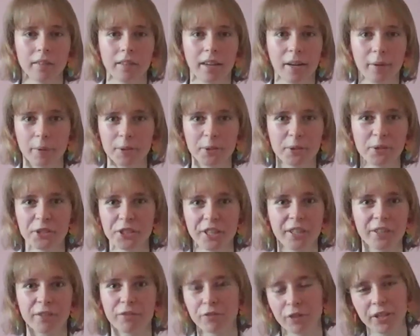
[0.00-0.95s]
I want to
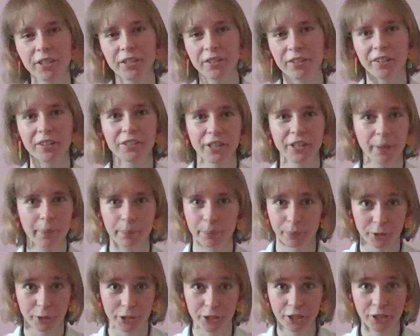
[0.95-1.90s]
share funny things I
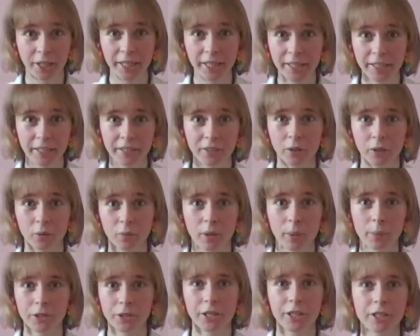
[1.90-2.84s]
personally did on the
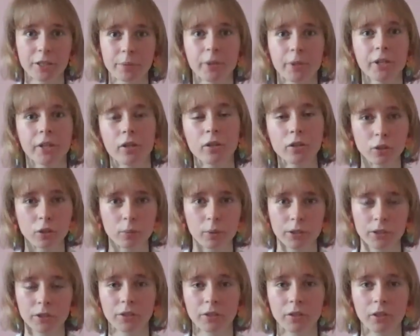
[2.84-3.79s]
website, but I also
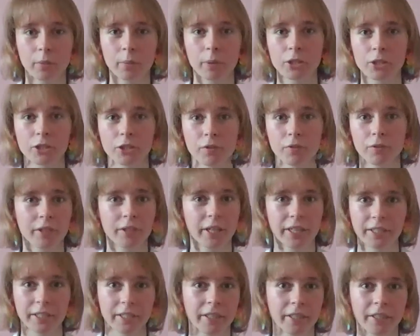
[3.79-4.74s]
want to talk about stuff that
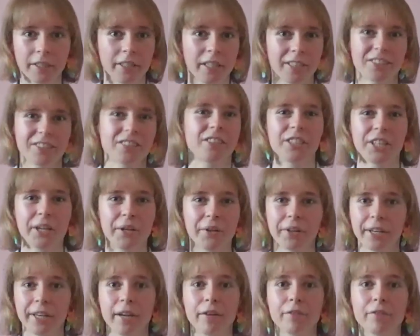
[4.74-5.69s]
I didn't
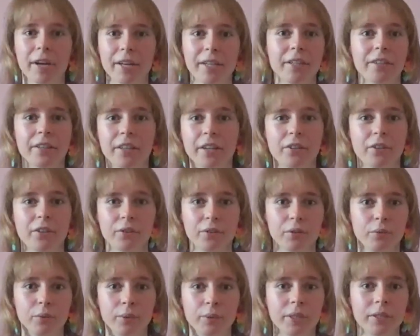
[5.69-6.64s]
necessarily have anything to
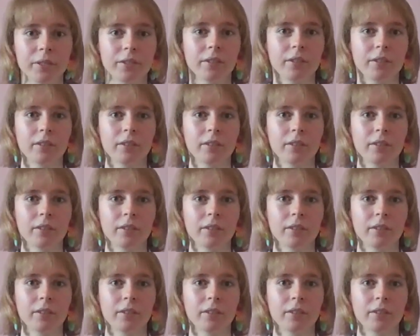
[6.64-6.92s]
do with.